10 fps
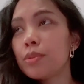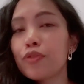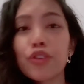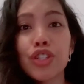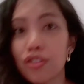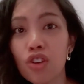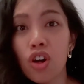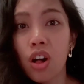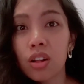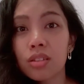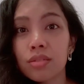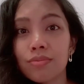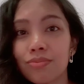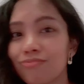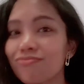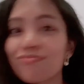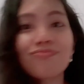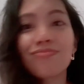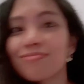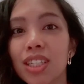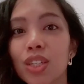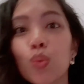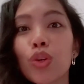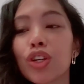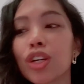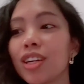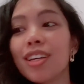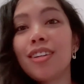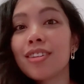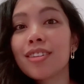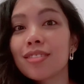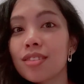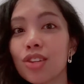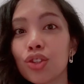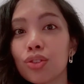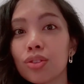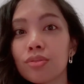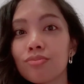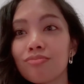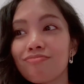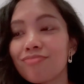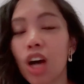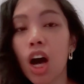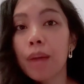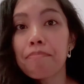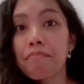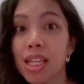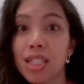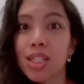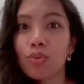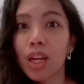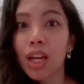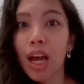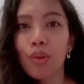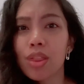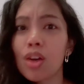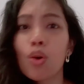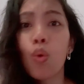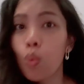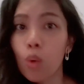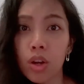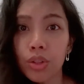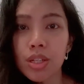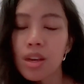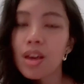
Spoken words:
First of all, we're in a little hot mess right now in the whole world,